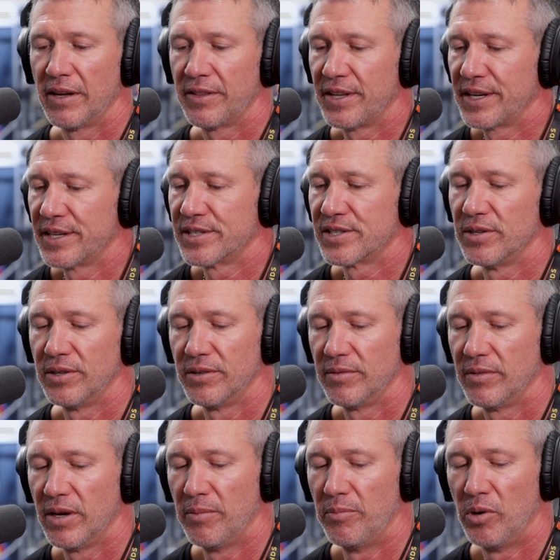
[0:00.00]
I think it's a,
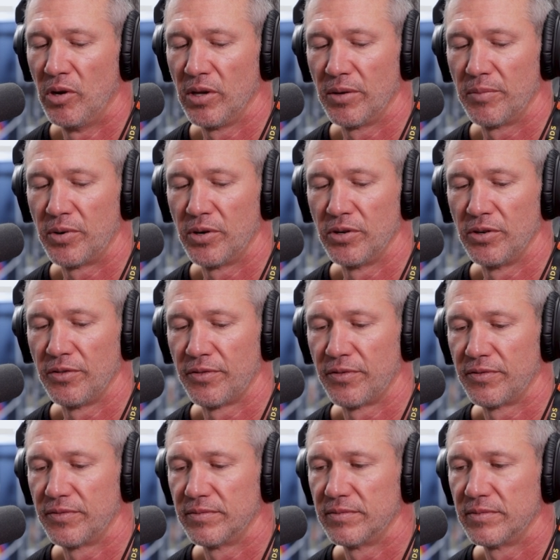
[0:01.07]
a
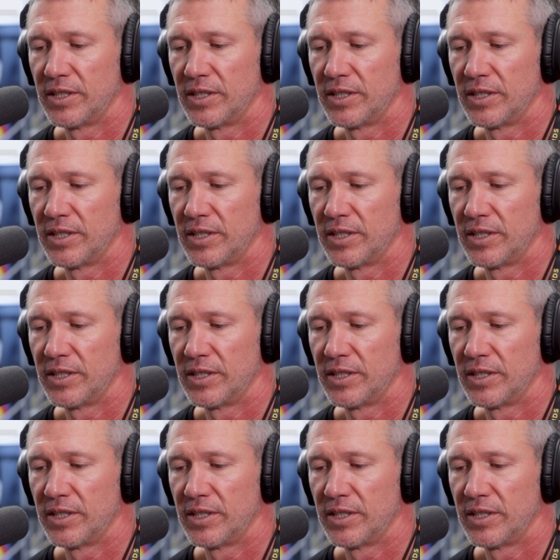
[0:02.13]
bulletproof,